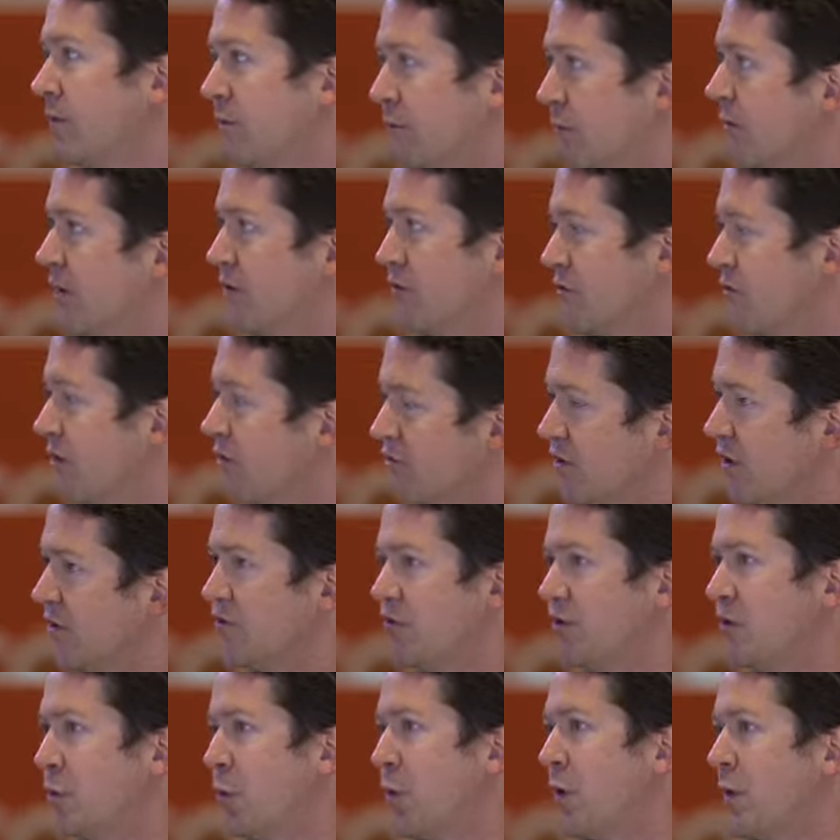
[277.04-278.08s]
For instance,
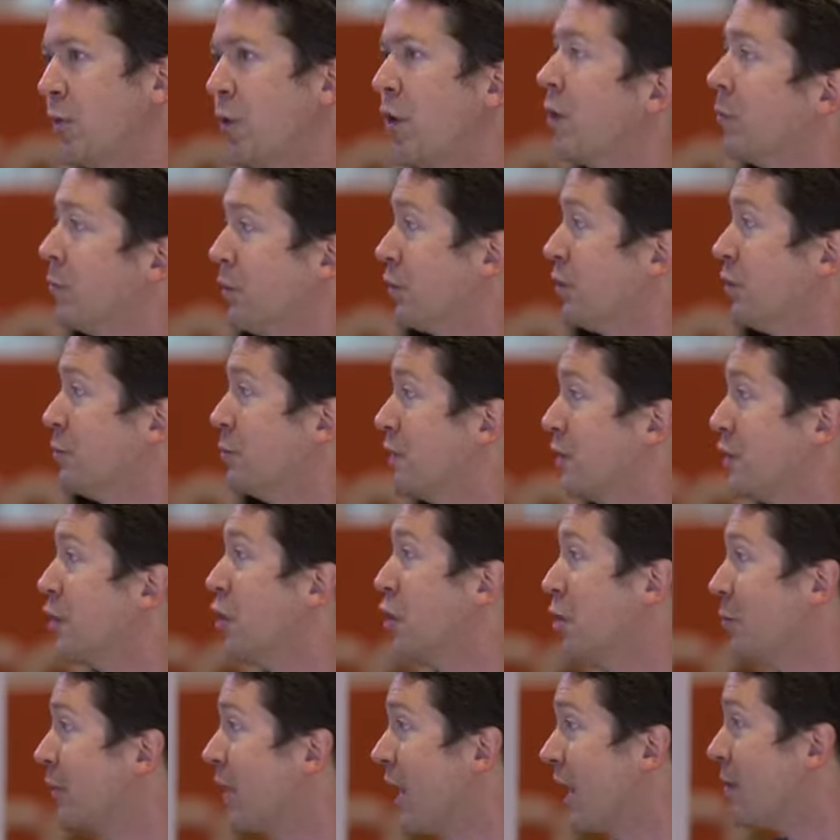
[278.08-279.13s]
SC21, but could be your
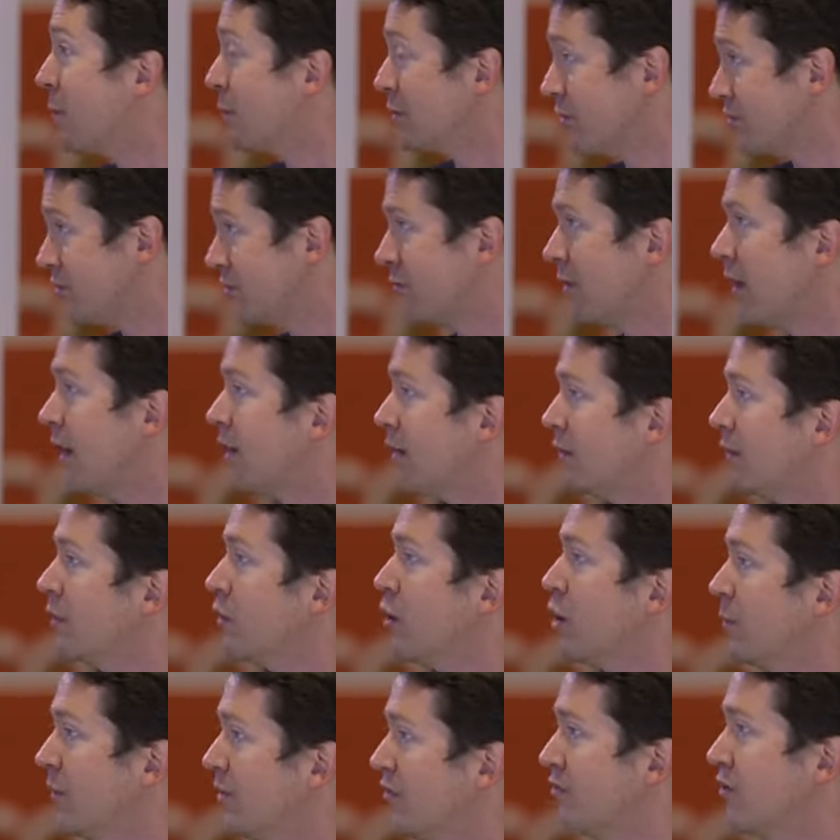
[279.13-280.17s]
home campus, right, or
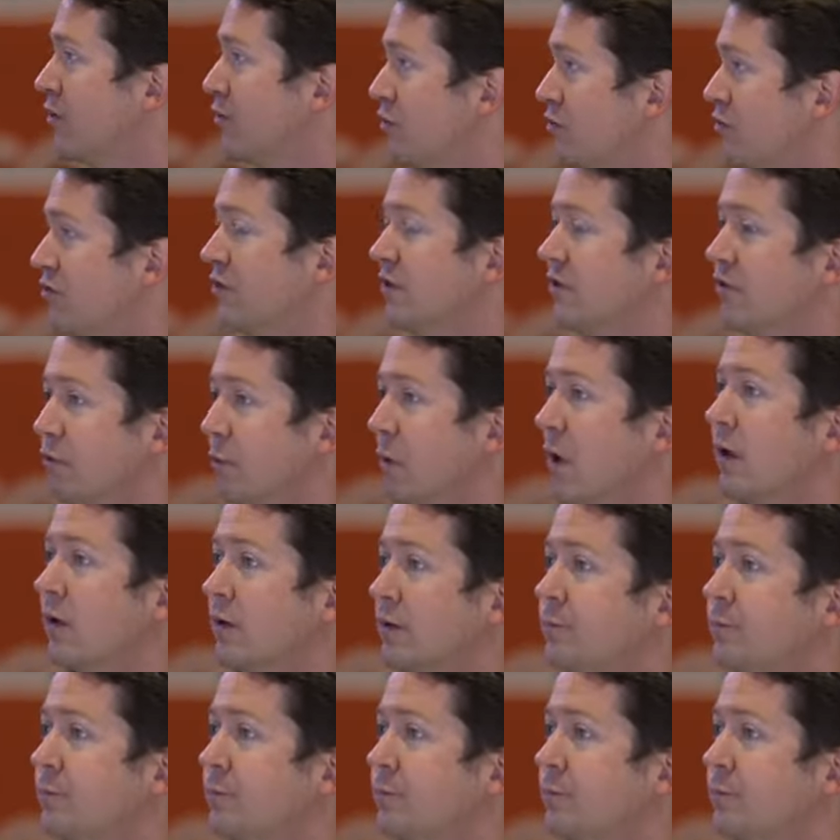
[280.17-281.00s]
your home institution as well.